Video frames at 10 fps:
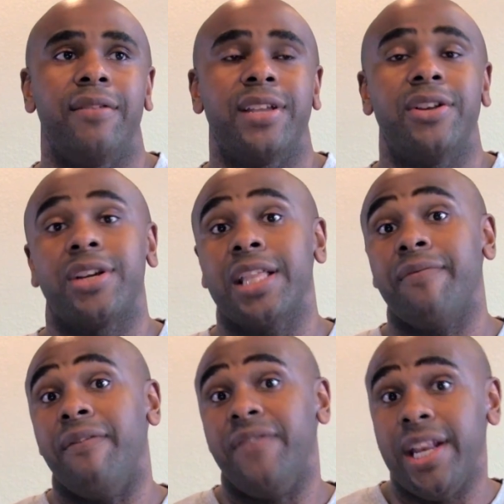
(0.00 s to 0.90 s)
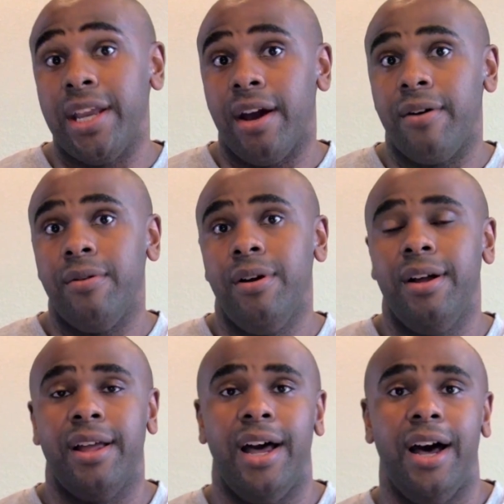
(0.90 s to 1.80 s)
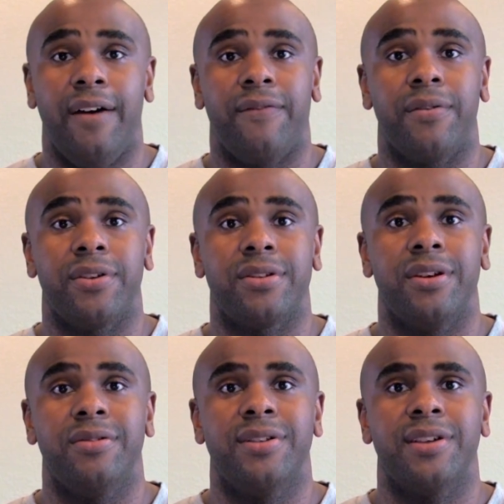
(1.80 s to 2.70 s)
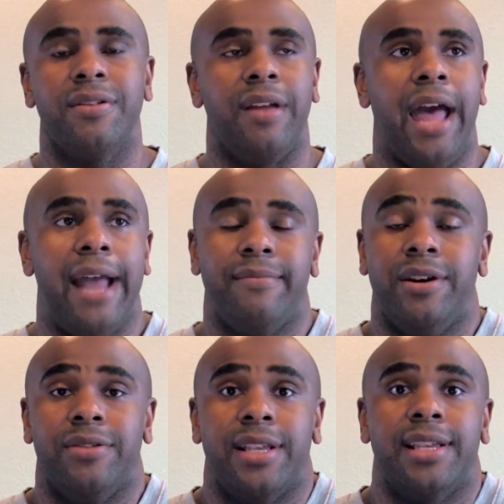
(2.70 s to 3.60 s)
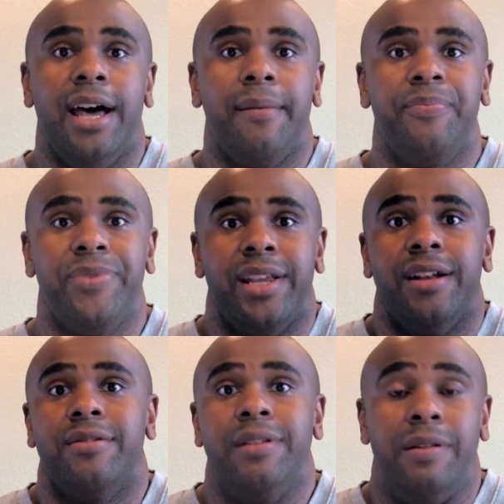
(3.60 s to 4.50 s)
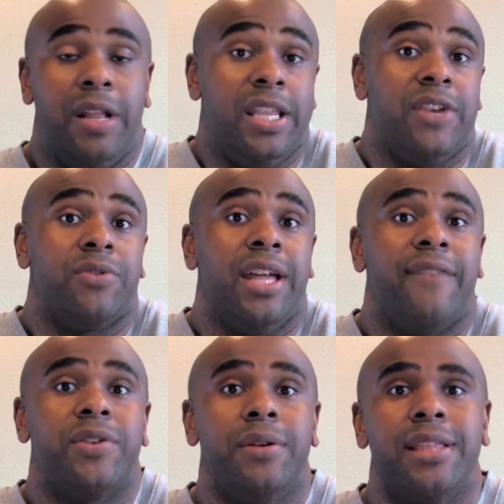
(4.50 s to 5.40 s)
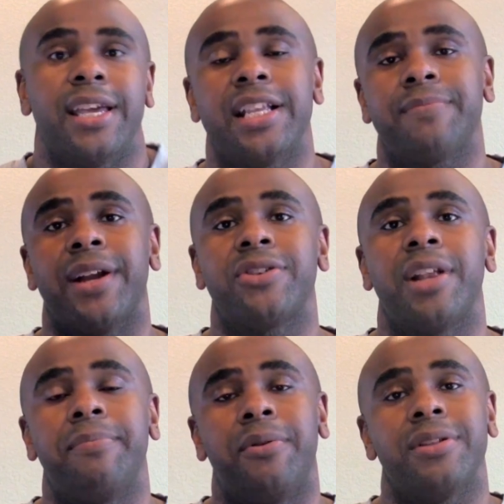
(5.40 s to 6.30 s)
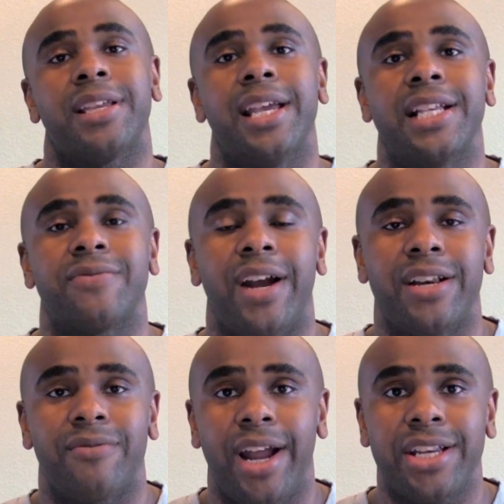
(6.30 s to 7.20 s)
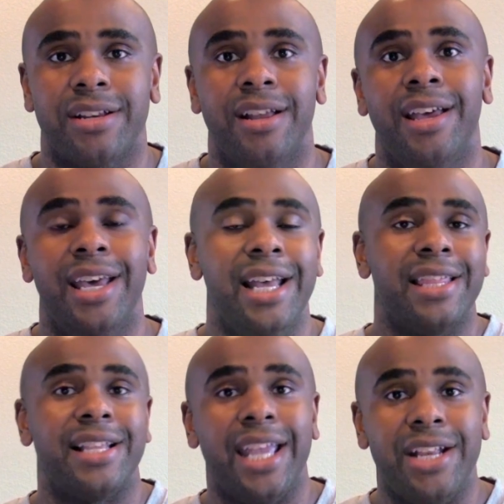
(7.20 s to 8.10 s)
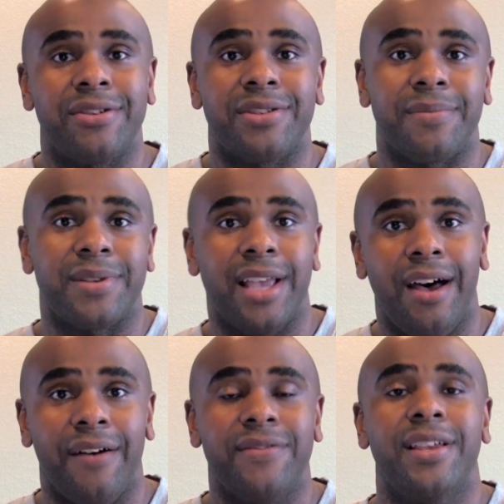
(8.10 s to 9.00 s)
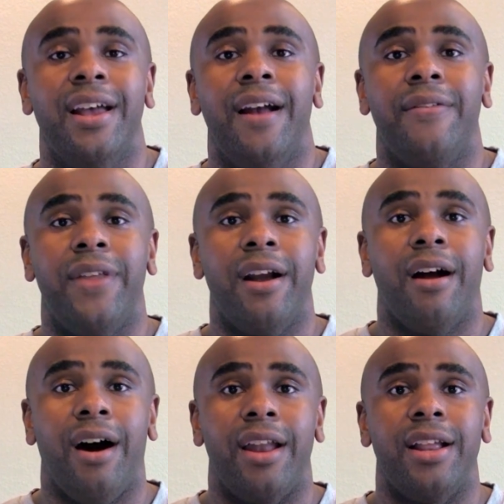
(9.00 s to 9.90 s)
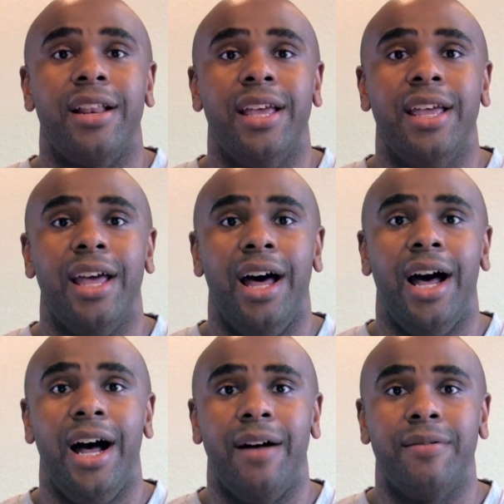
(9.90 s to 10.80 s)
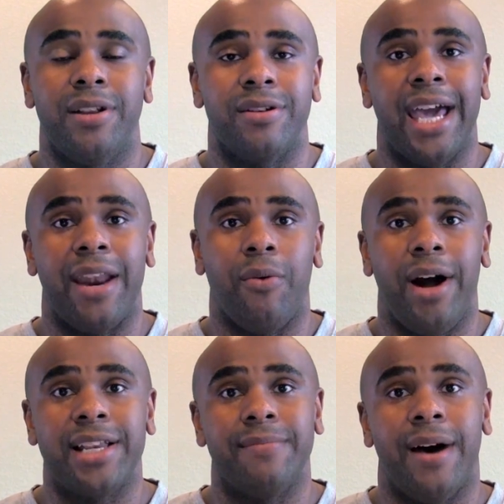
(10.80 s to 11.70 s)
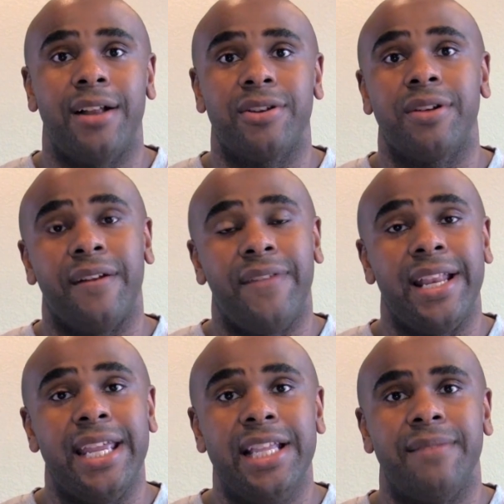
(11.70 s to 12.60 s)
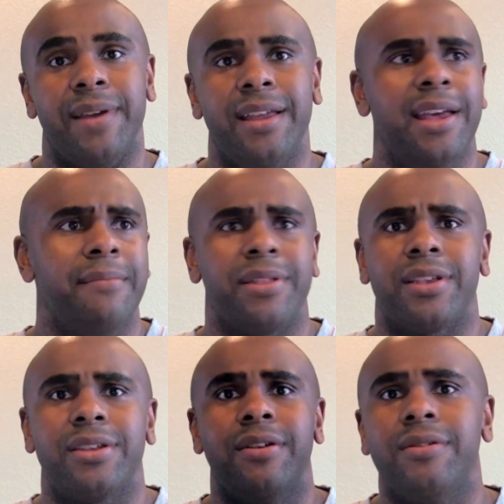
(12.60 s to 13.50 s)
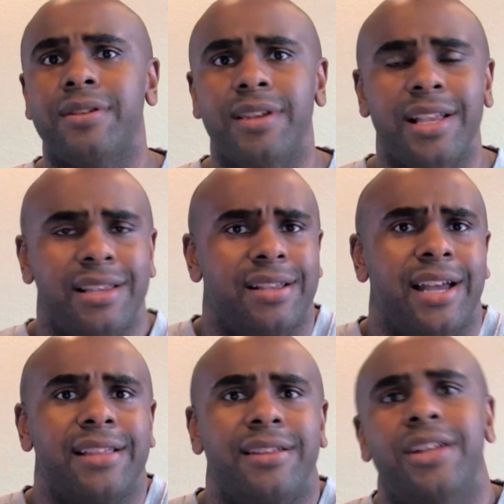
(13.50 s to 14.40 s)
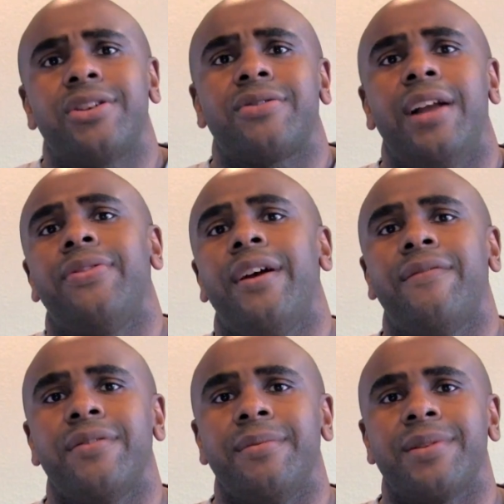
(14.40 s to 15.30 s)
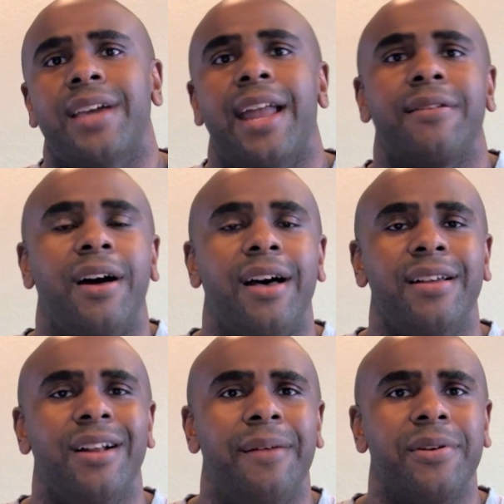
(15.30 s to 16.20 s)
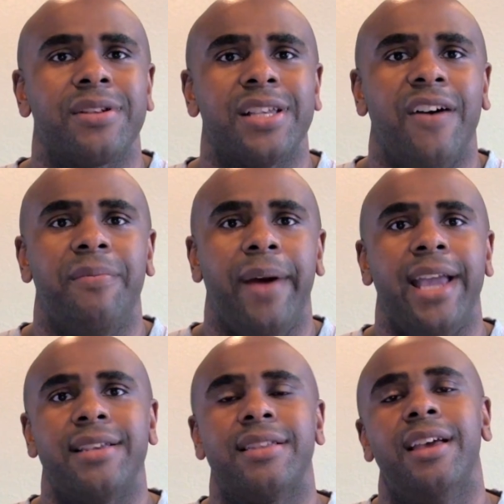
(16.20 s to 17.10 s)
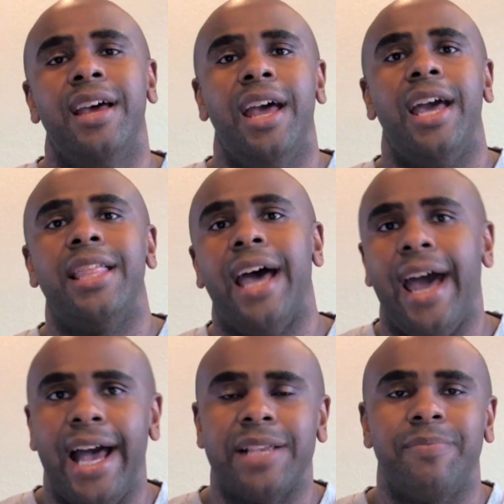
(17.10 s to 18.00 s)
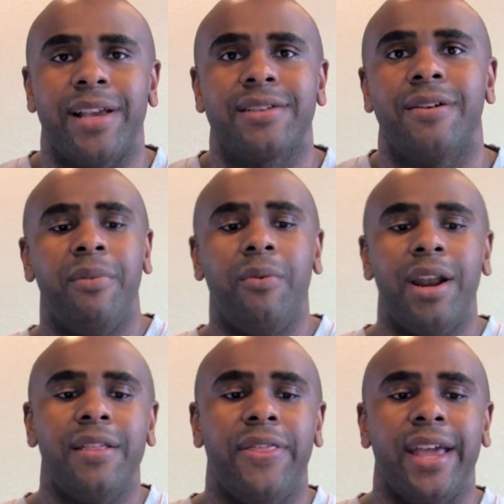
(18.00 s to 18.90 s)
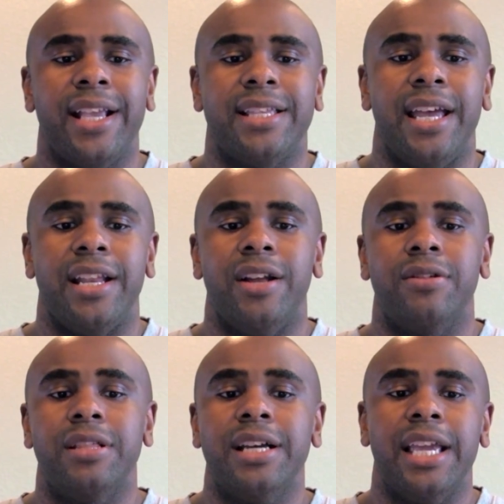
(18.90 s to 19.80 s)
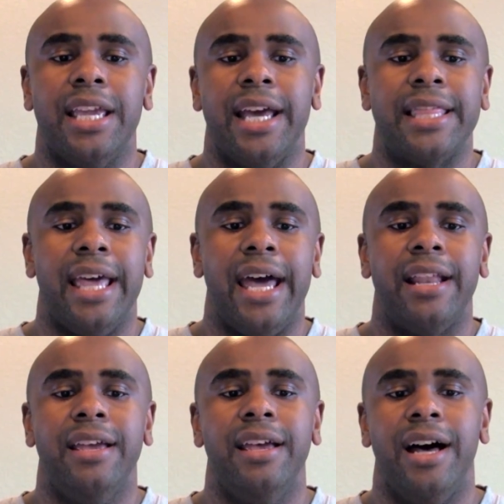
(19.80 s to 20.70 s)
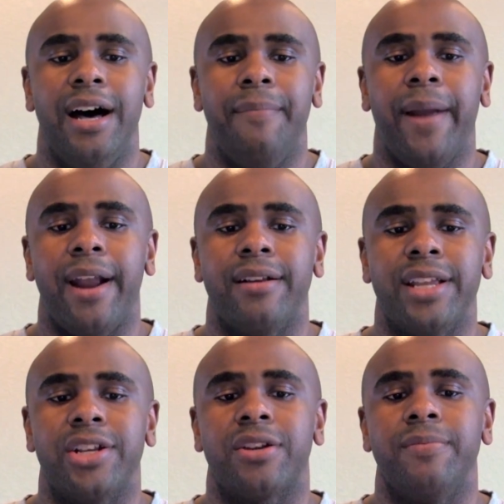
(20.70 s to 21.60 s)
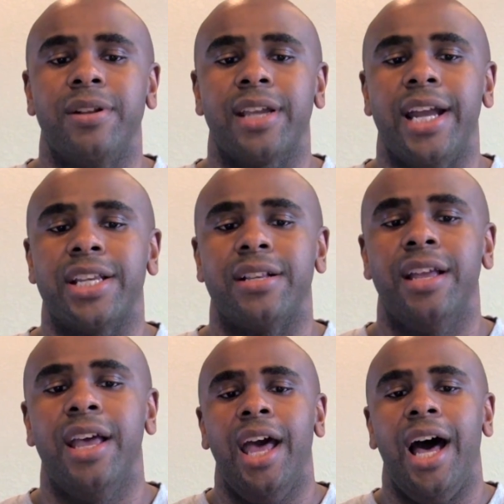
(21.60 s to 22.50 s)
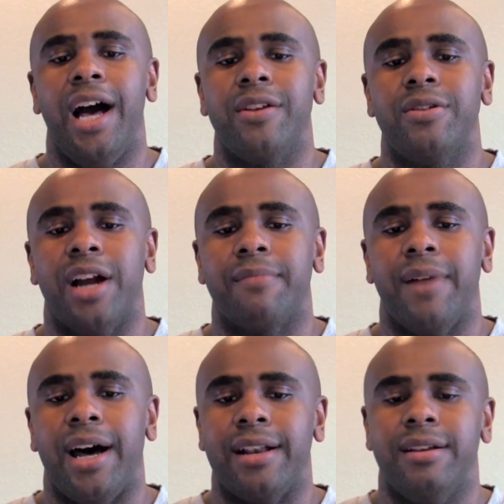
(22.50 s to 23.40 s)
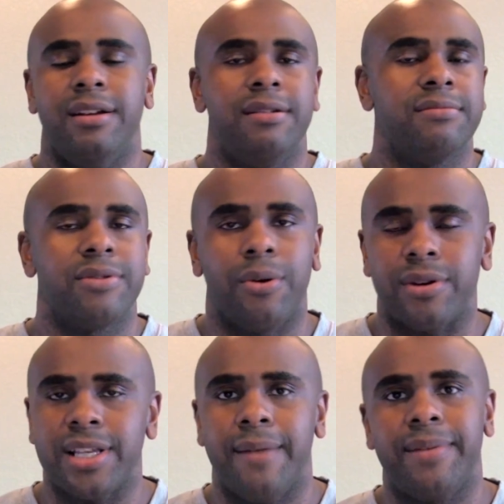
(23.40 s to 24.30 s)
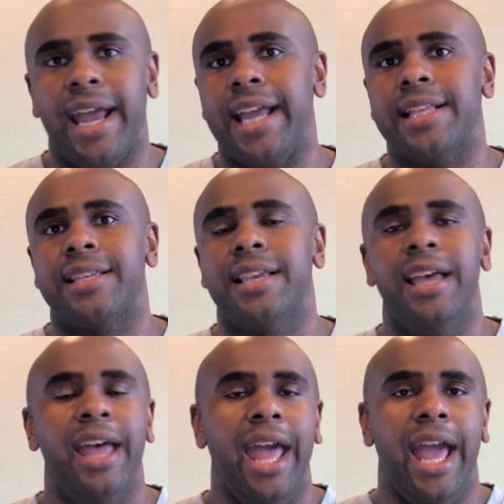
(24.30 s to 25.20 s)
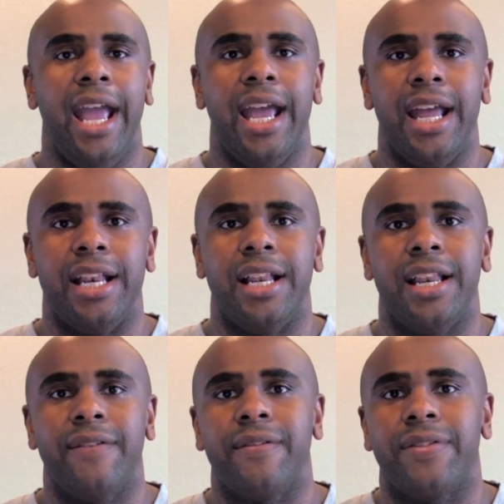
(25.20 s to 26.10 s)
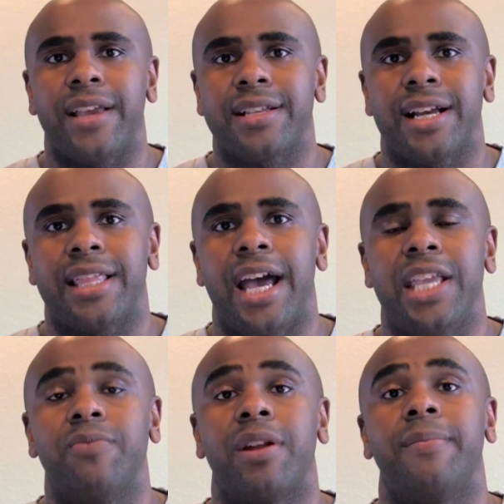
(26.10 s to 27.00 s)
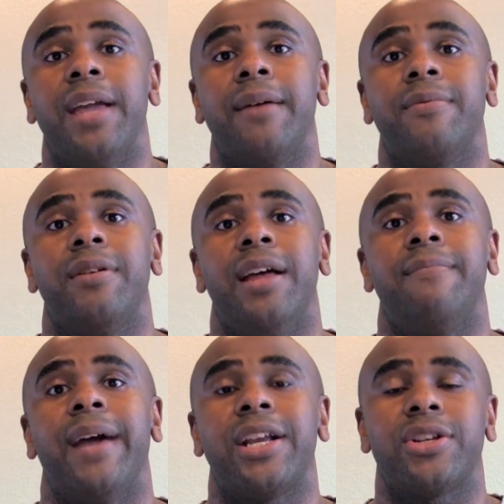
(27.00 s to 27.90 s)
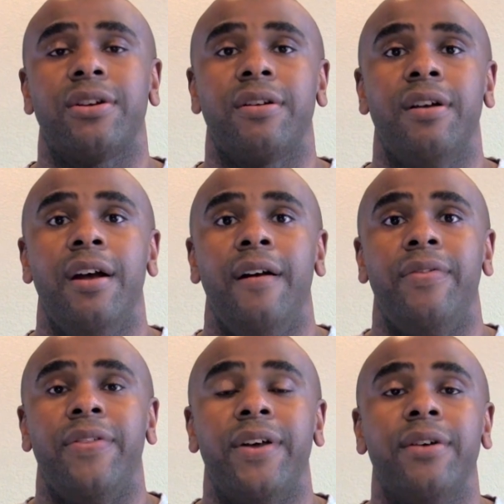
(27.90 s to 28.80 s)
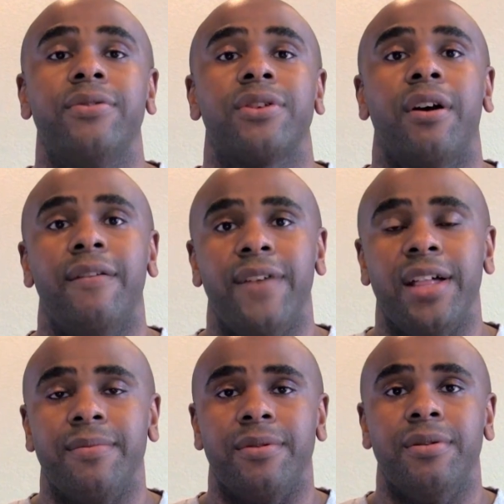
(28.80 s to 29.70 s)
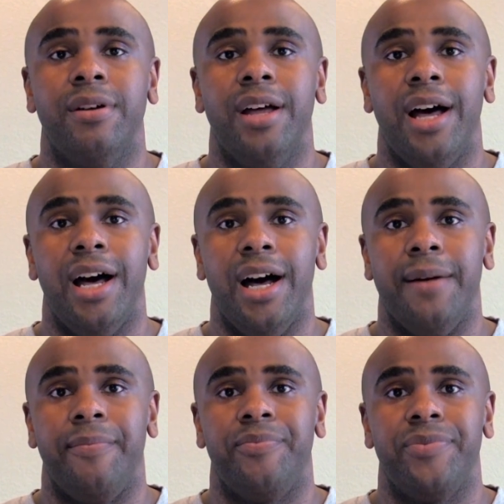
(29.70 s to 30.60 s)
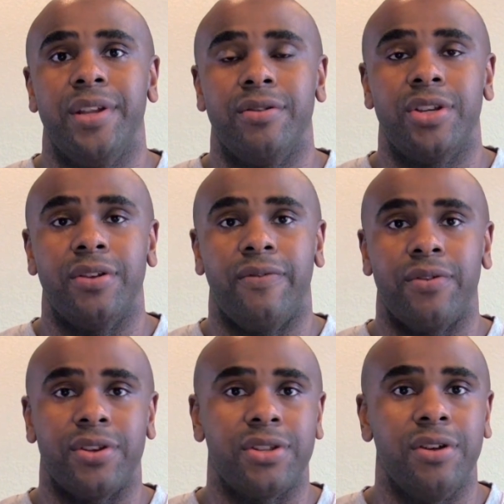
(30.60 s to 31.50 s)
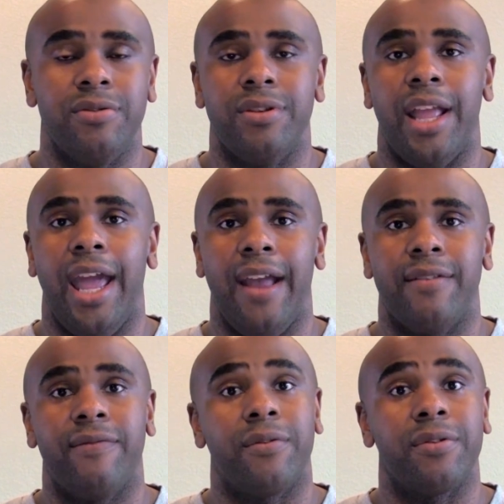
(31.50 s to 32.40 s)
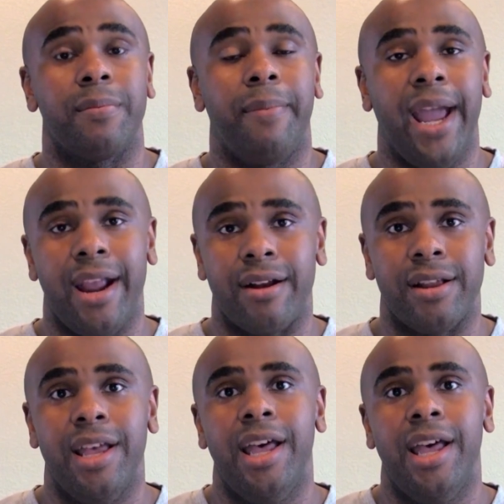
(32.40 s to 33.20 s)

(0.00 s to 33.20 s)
Teacher can leave a video for the students. So, the sub, doesn't really have to do anything. Just make sure they point the kids in the right direction. The teachers themselves, they're on it, kind of watching, monitoring if they need to be. But the students, it's like the teacher's right there for them. It's kind of, almost self-paced in that aspect. So, but one of the things that, looking at that parent-teacher communication, you're talking about course updates and different things like that. You want to be able and make sure that those are available, for the student and for the parent.